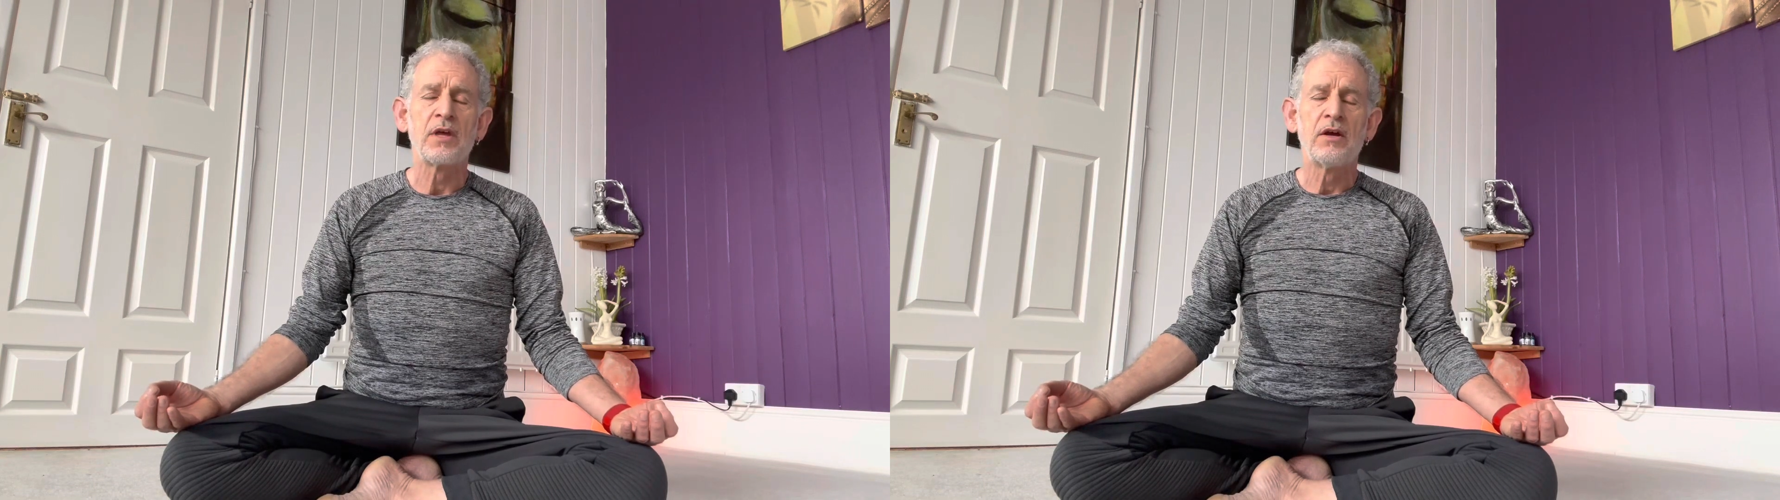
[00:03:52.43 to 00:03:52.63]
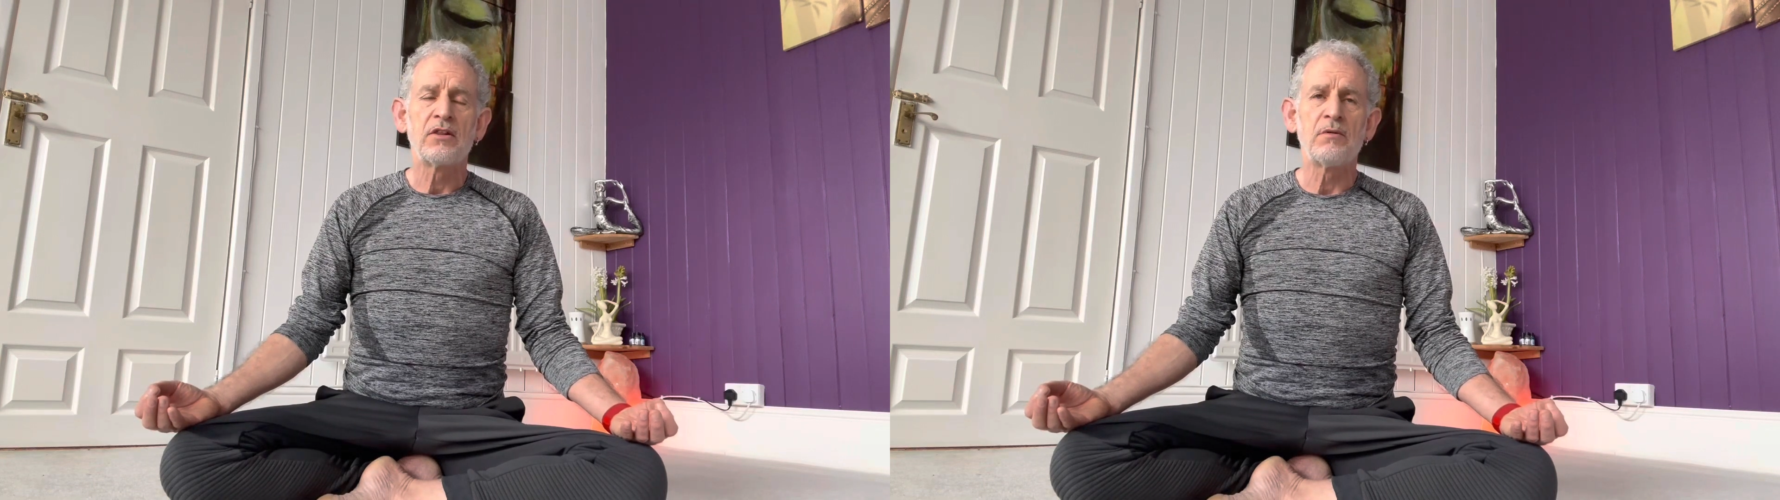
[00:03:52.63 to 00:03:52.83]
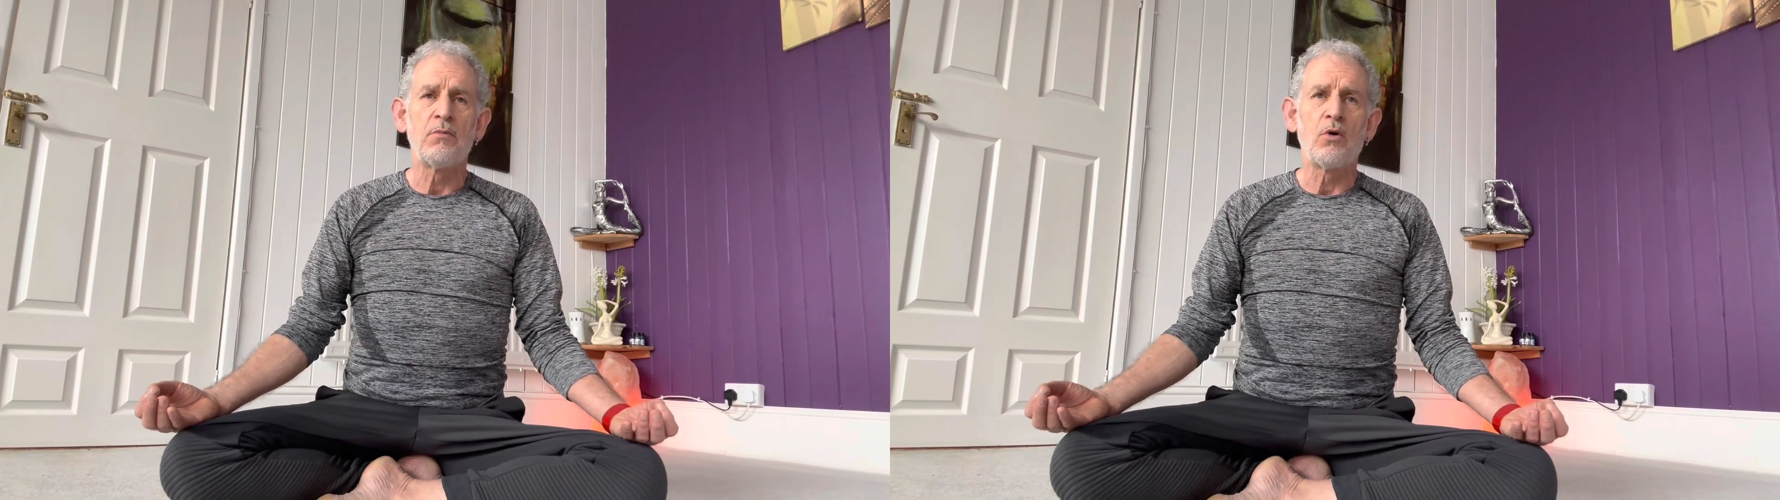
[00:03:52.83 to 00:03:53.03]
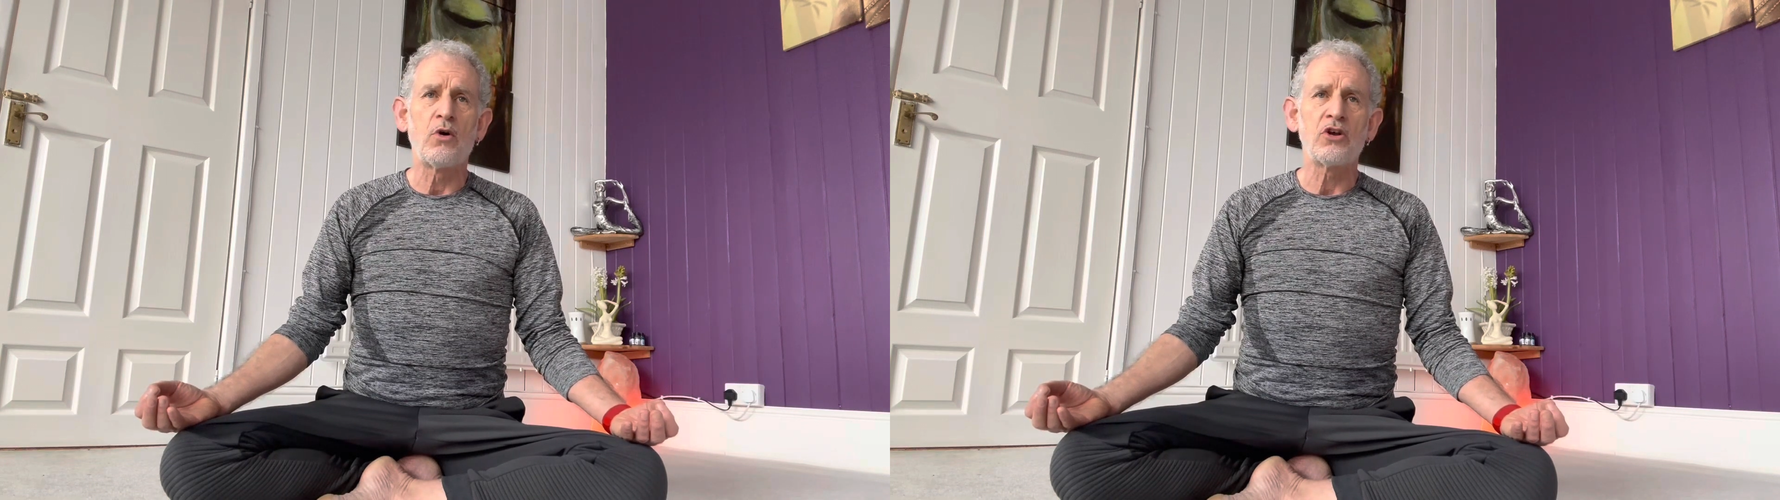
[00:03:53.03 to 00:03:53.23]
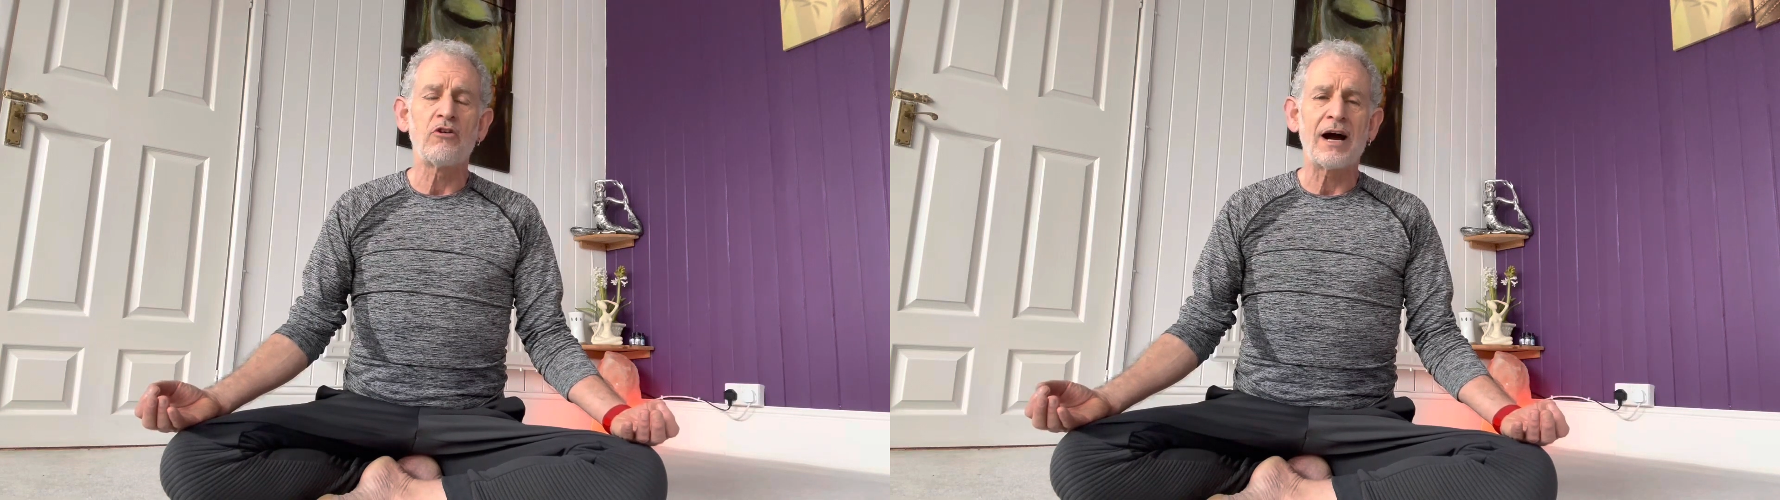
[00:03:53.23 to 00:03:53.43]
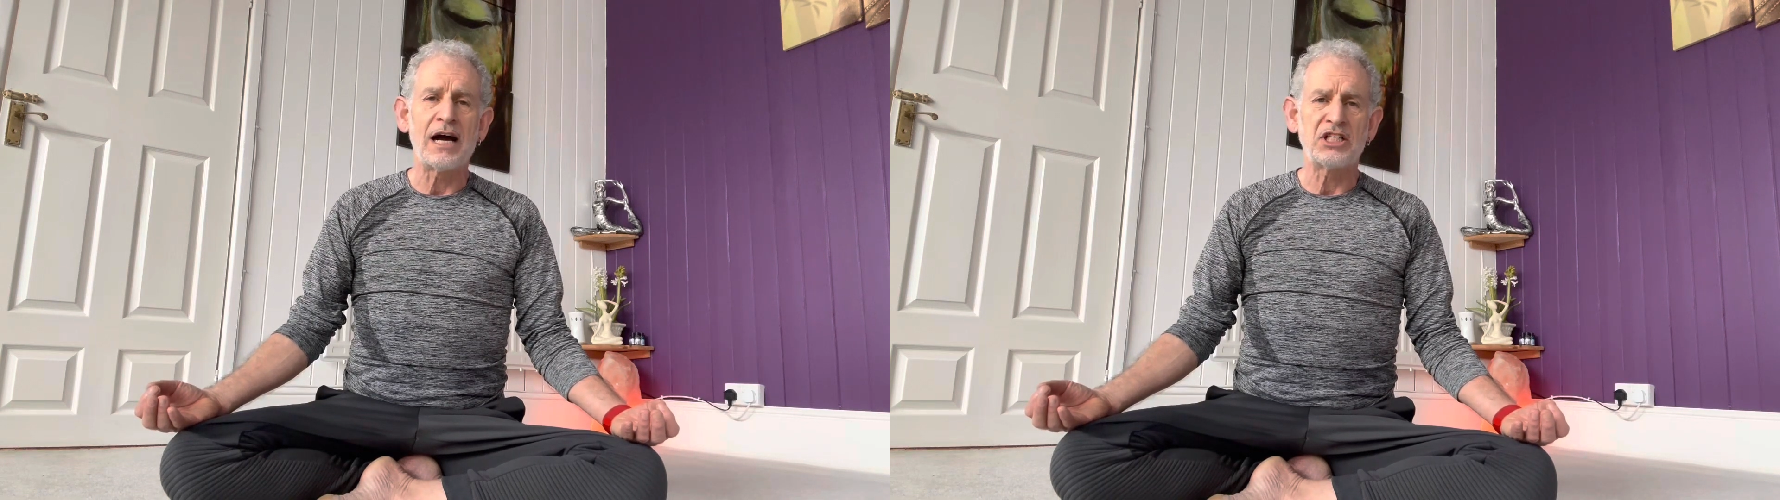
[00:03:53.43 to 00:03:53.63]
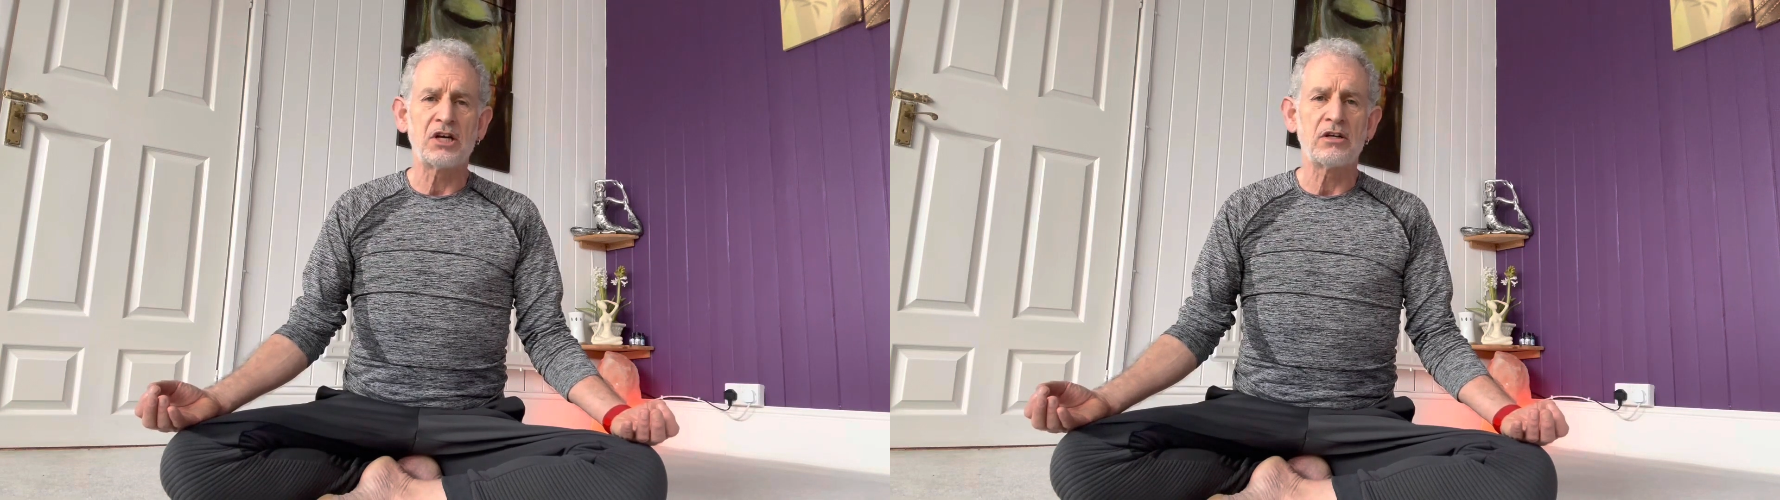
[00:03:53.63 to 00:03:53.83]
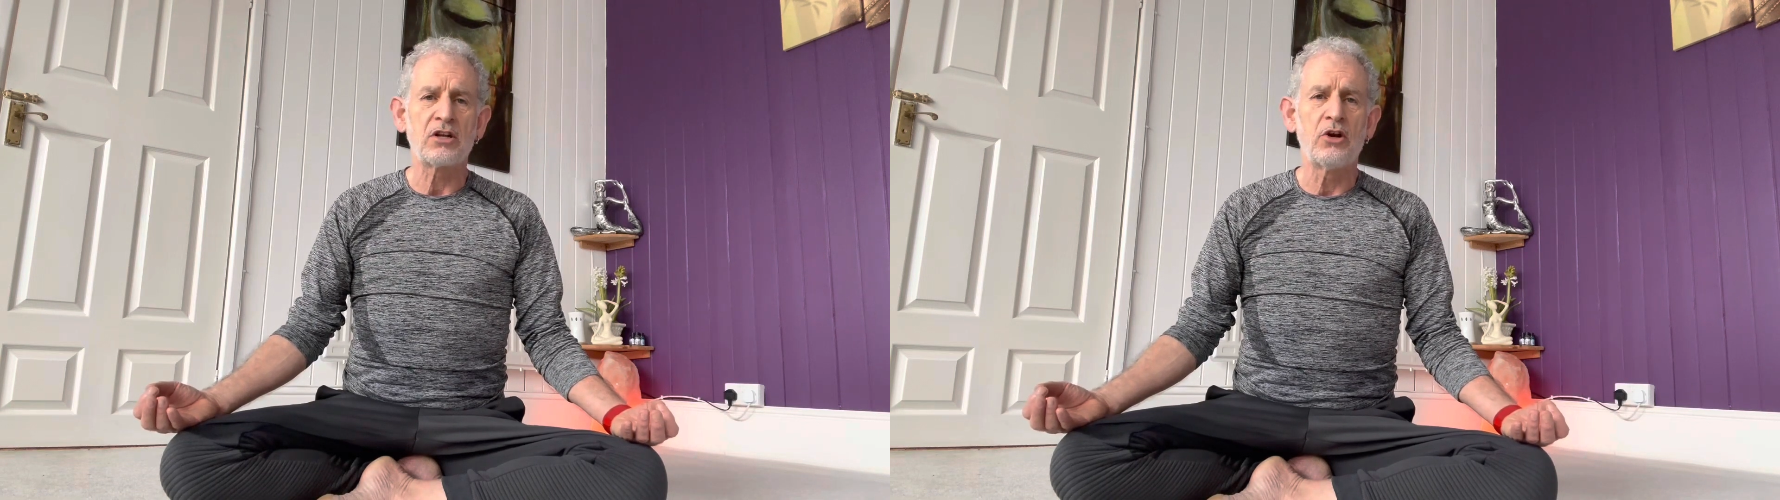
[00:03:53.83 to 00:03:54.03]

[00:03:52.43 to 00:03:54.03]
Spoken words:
the more you're actually going to